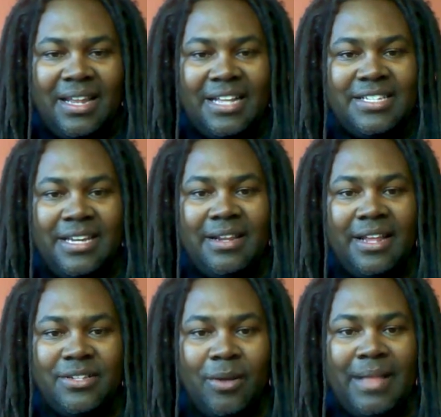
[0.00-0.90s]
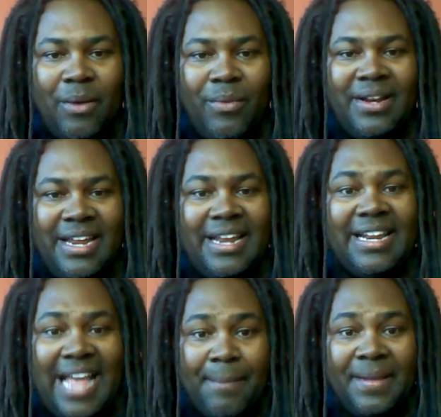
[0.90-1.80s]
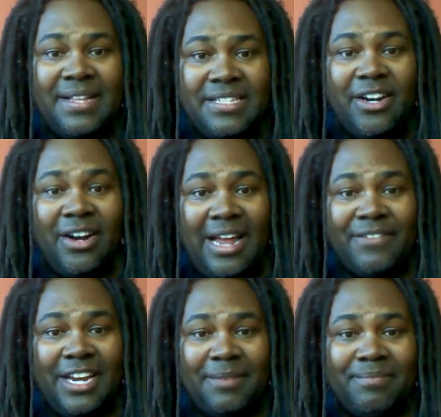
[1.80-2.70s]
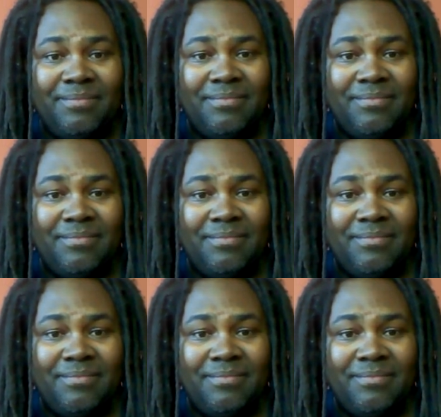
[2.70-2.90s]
Let's hope that one day it happens in our lifetime.